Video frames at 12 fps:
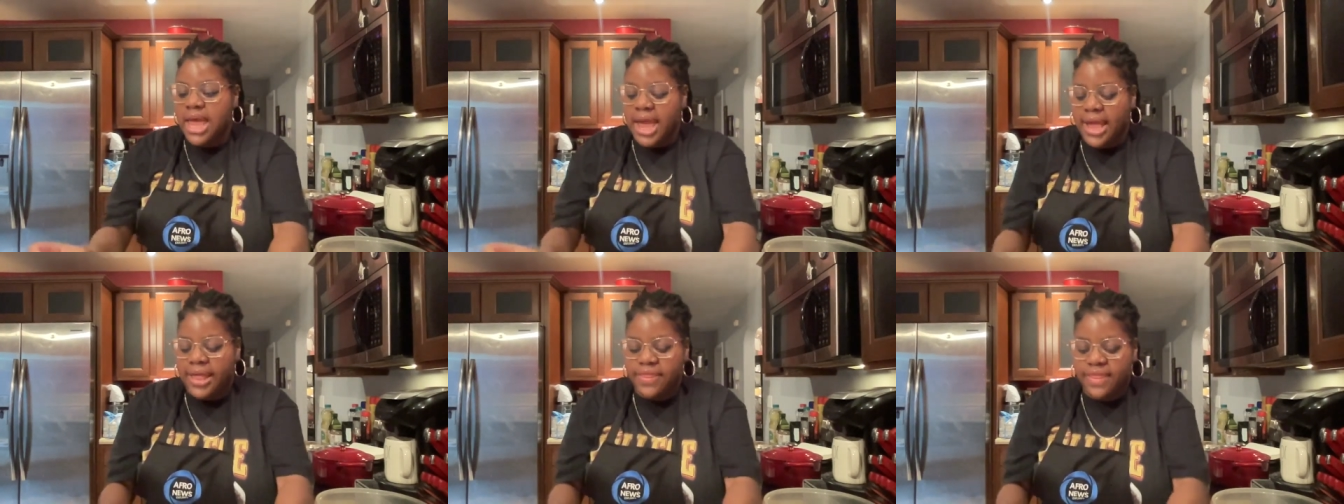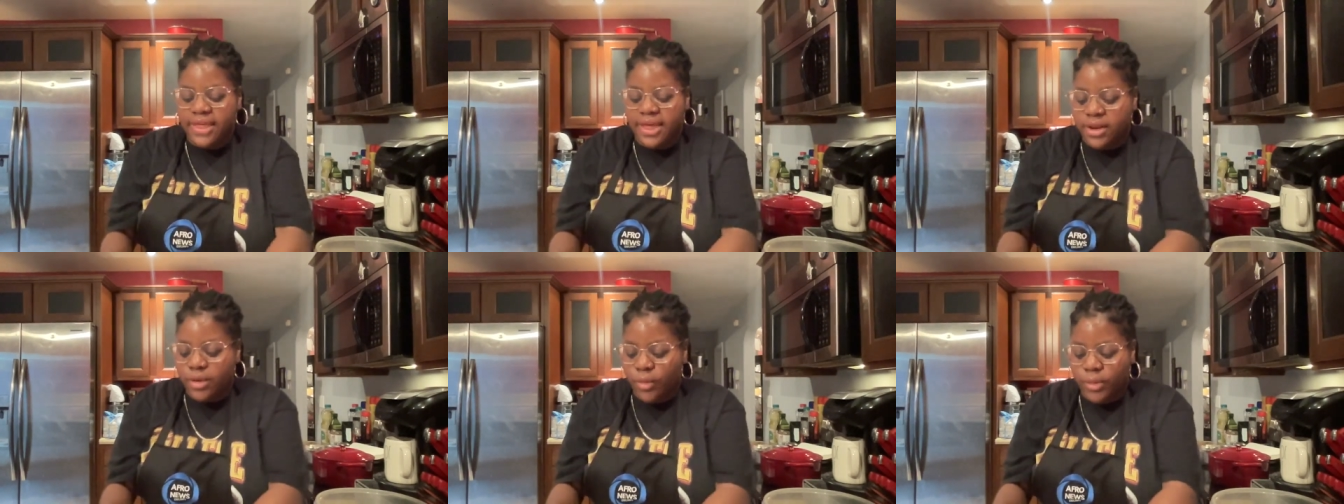And
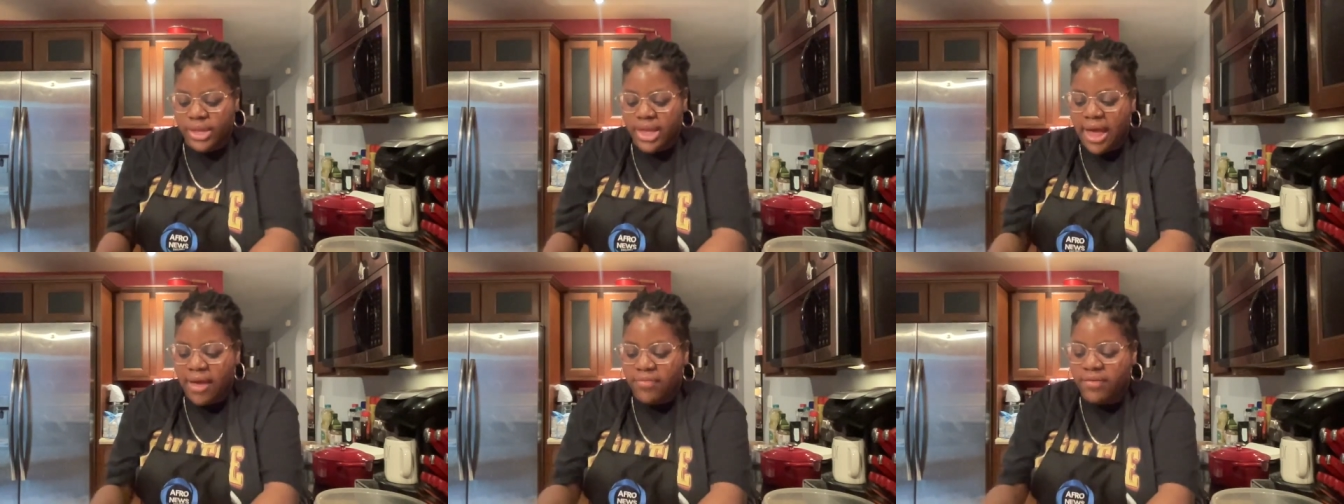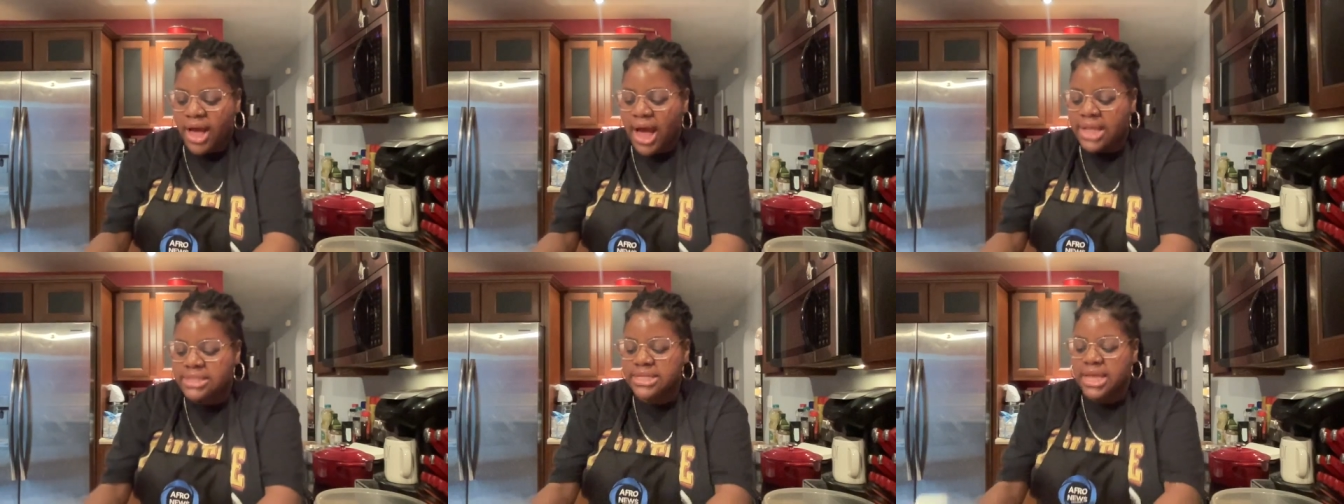then we have
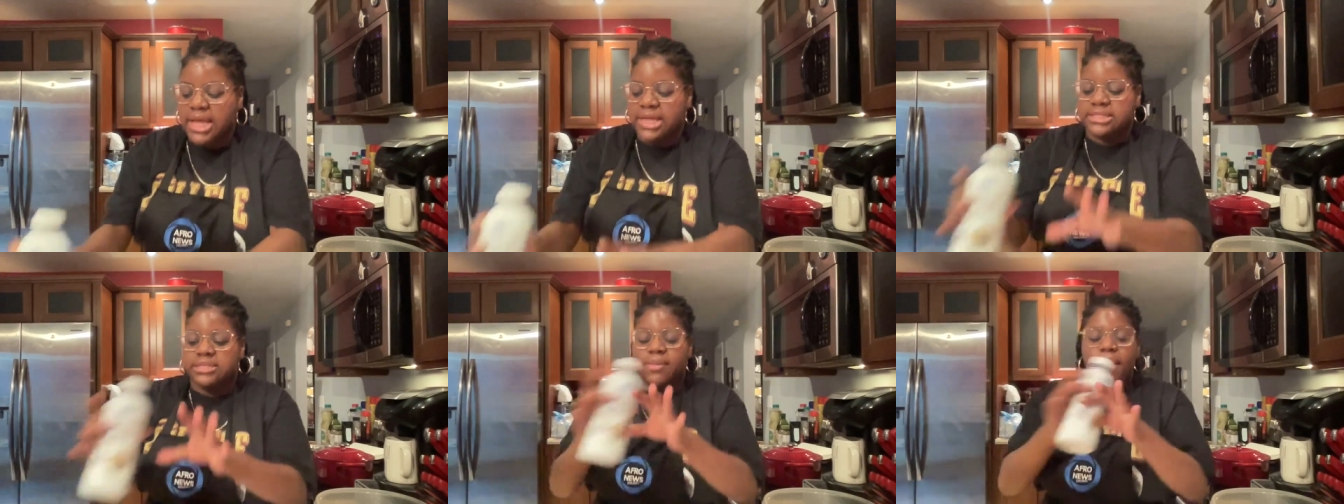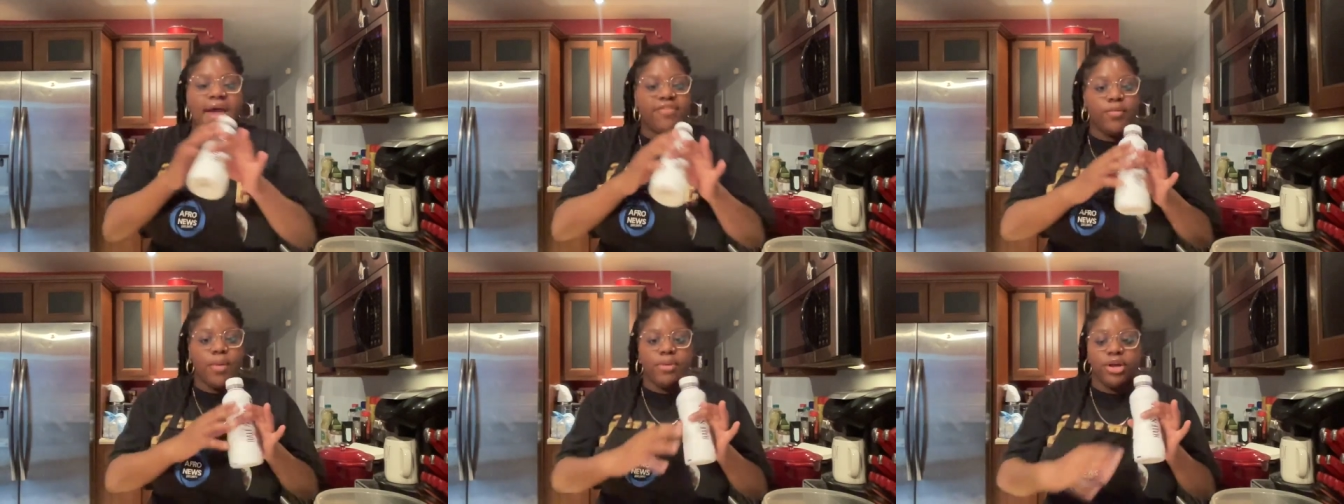got some heavy
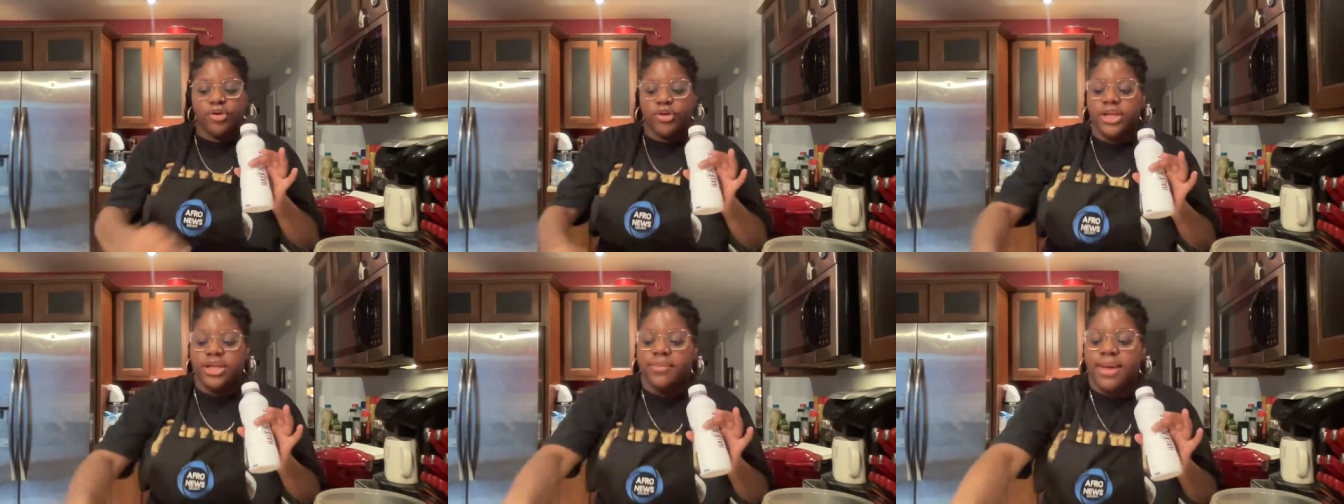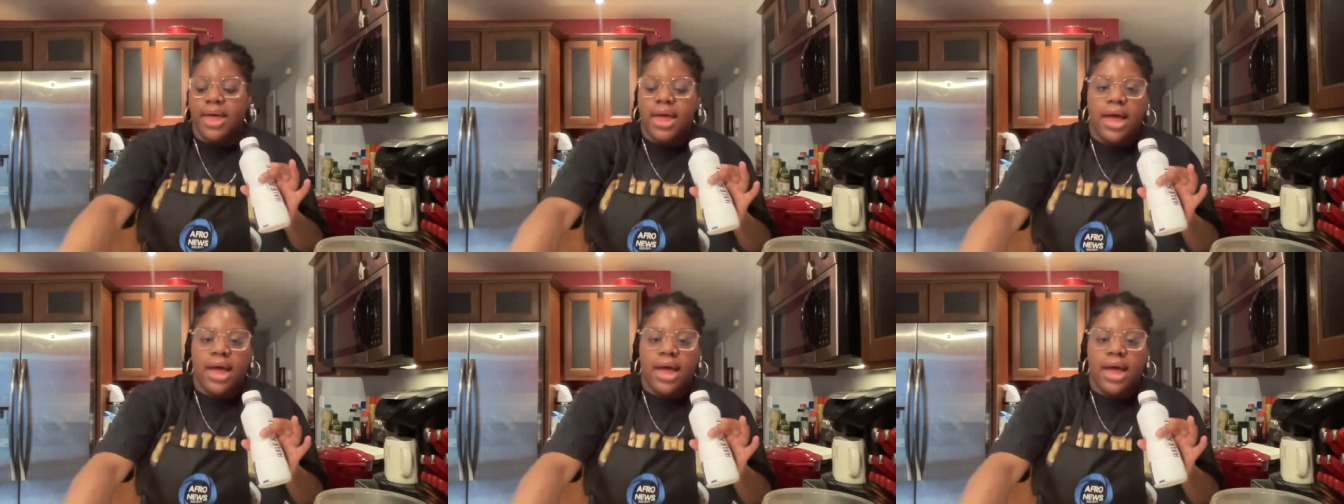whipping cream,